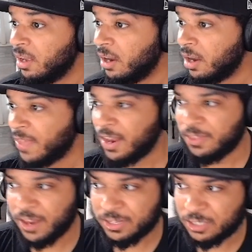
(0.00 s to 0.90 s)
That
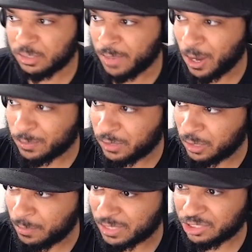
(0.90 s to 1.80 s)
athleticism helps
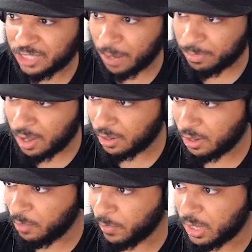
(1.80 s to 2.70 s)
him as a shot
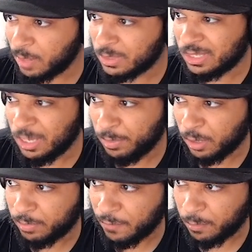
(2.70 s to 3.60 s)
blocker and when it comes to leaping
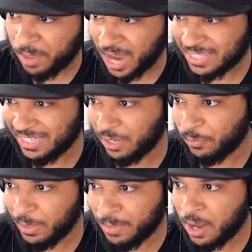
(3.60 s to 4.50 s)
above the pack to get a
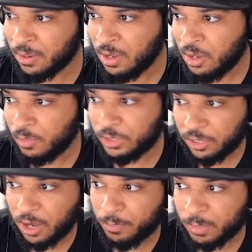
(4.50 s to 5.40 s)
rebound, which
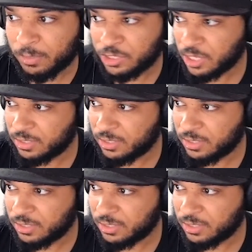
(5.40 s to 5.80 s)
should help him adjust to